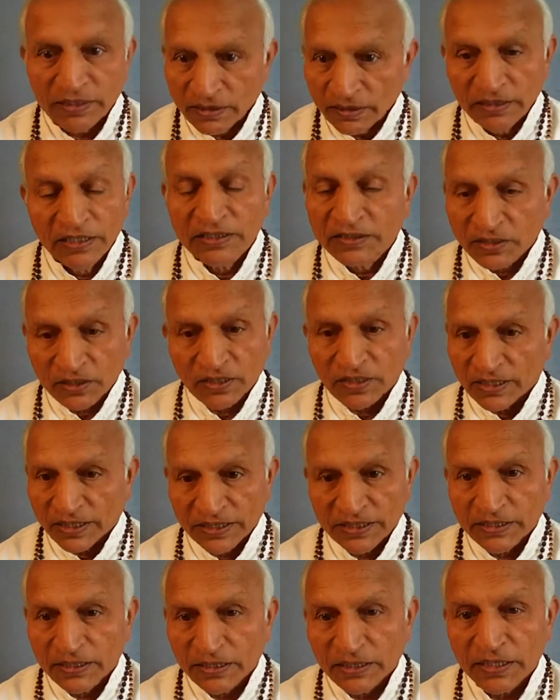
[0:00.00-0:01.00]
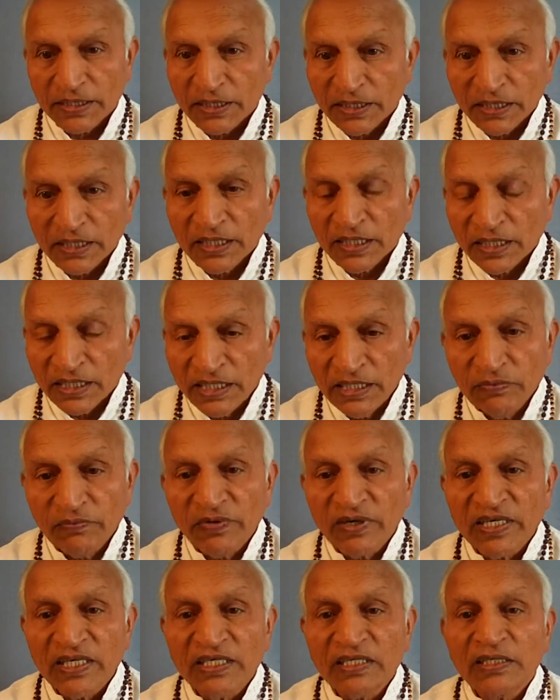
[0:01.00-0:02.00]
literally.
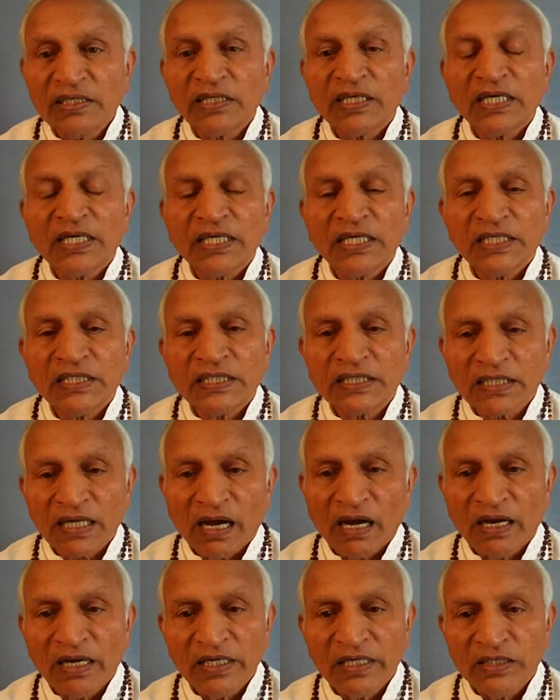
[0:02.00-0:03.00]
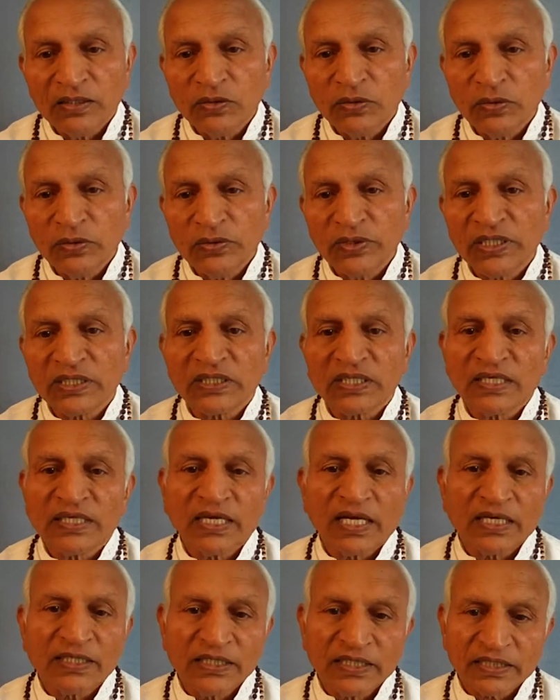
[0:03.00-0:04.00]
Even child who
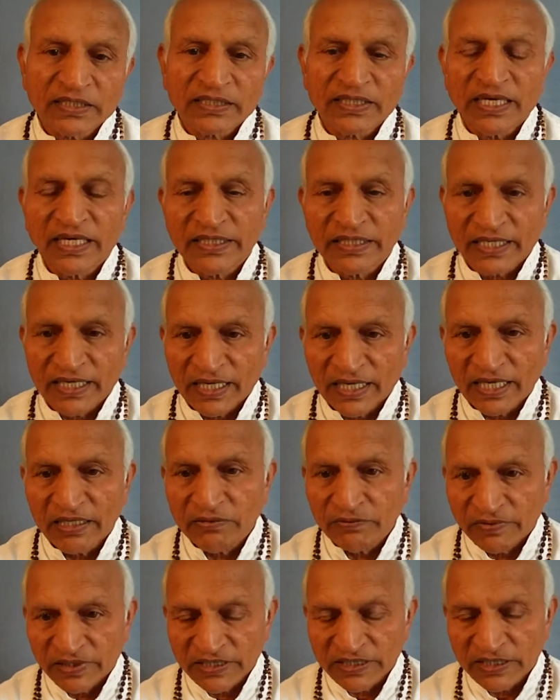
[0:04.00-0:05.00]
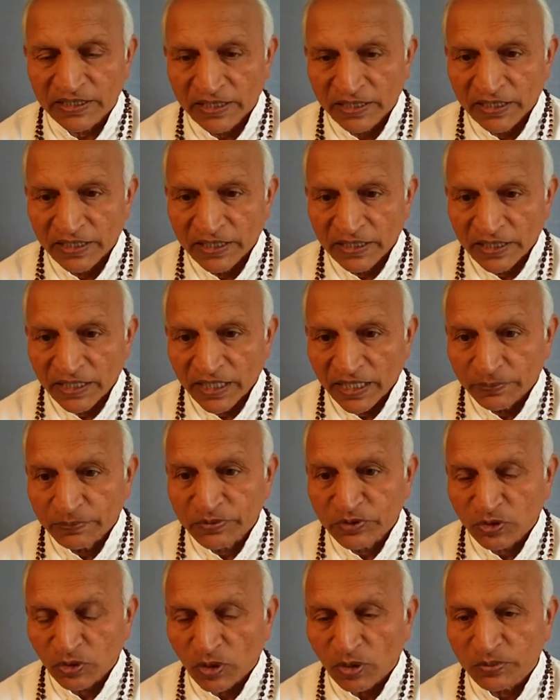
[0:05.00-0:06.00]
doesn't understand the language
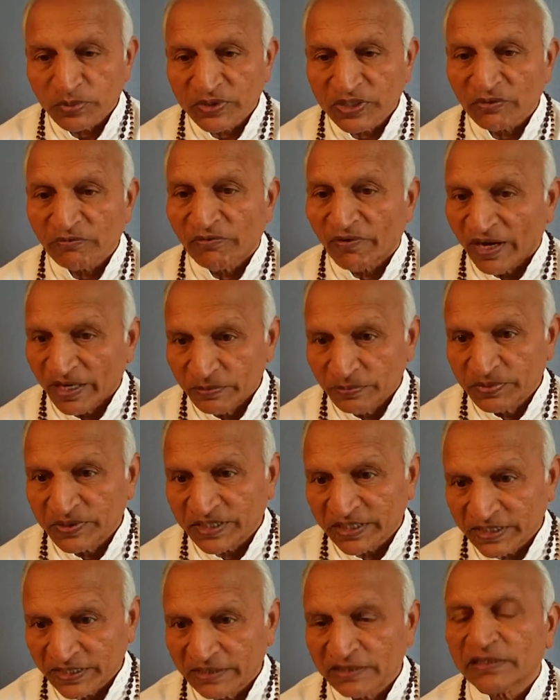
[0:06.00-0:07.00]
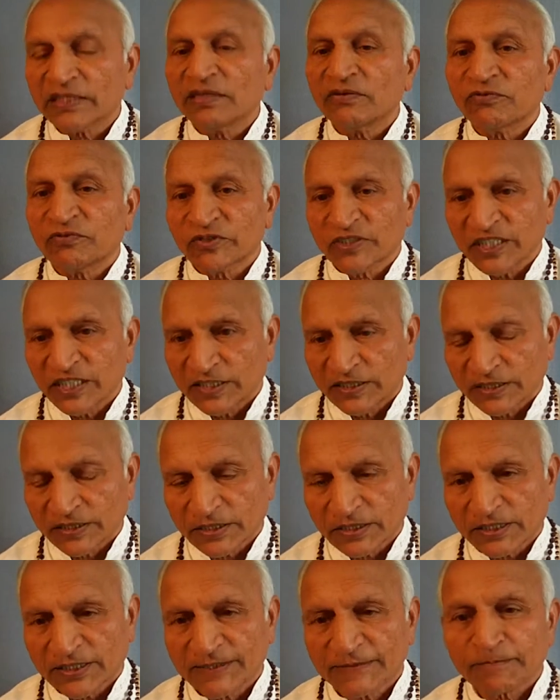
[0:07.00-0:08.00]
absorbs the vibrations and
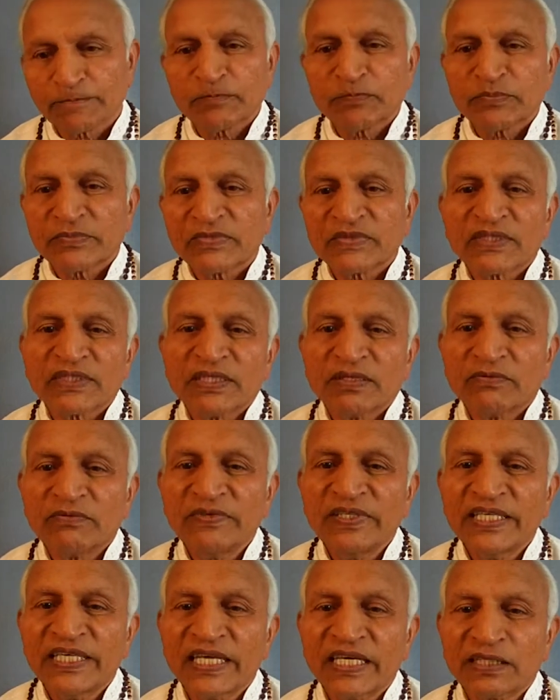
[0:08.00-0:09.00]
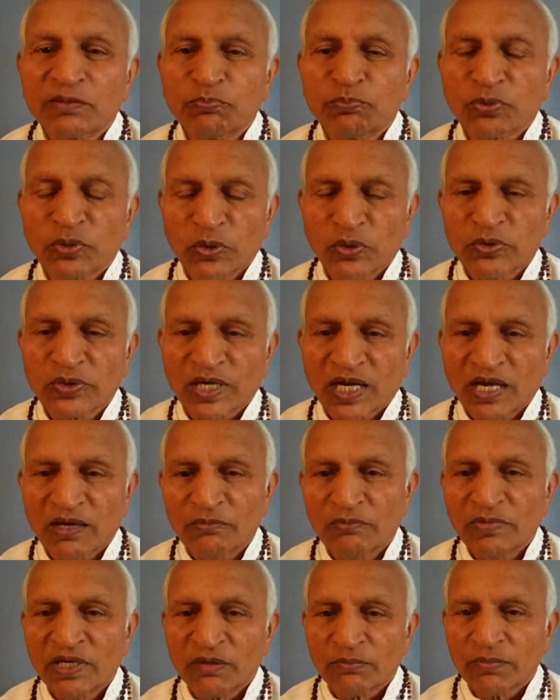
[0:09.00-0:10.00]
feelings. We get
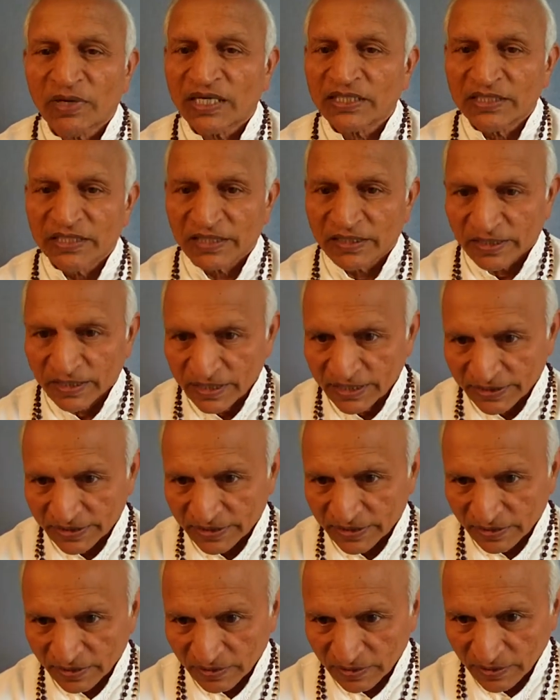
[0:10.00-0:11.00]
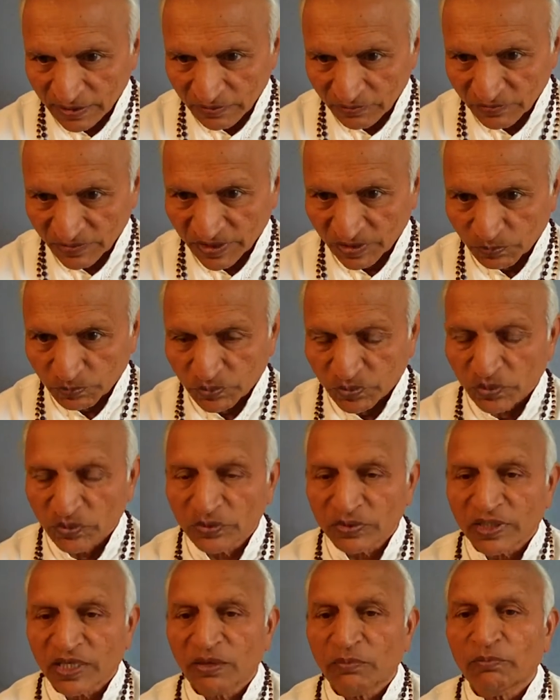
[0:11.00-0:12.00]
programmed by the religion. We are
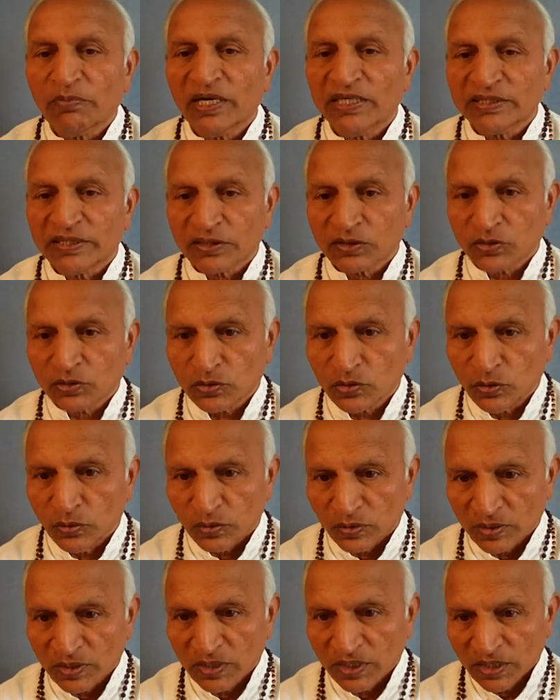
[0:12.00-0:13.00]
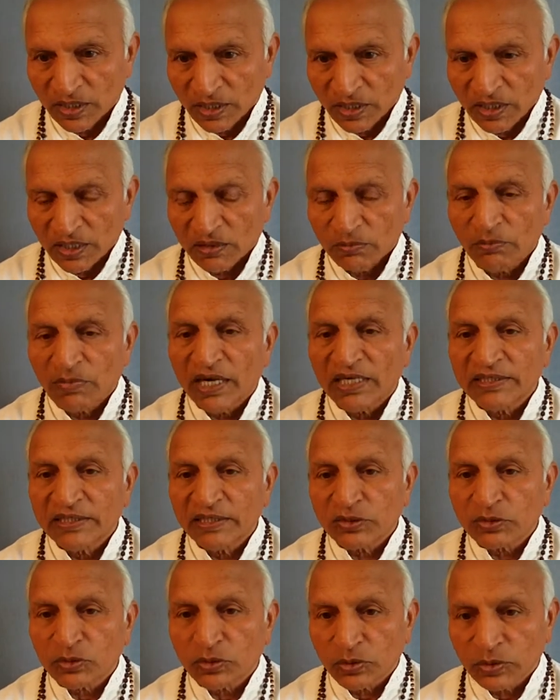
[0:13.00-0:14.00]
programmed by the school, by
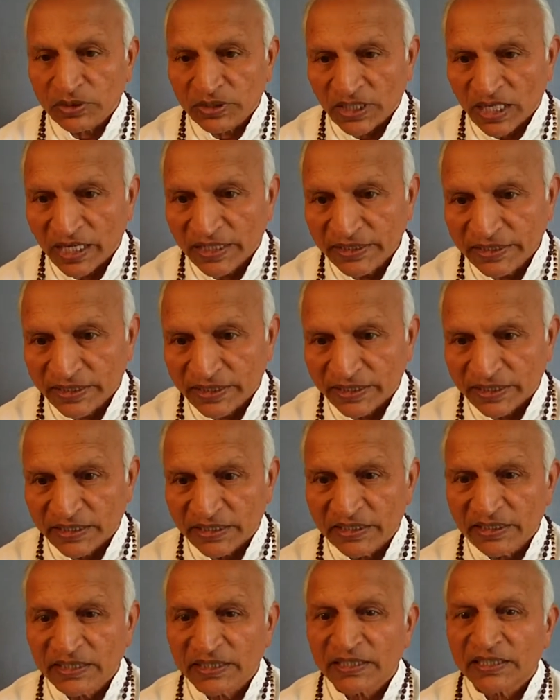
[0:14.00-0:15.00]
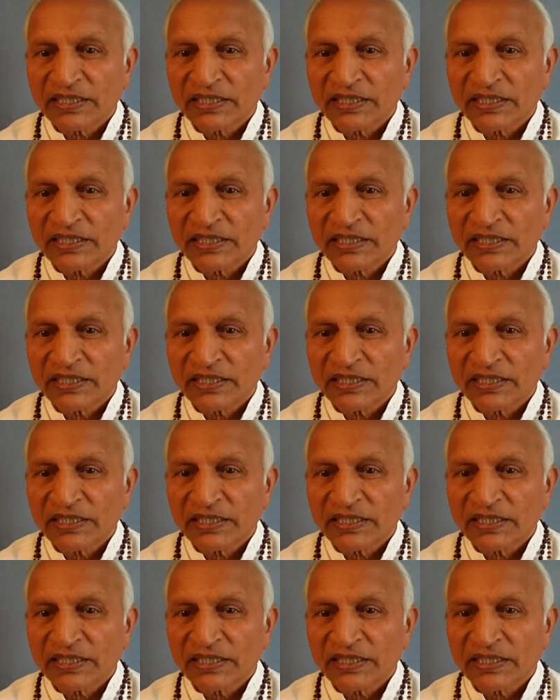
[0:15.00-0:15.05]
the society,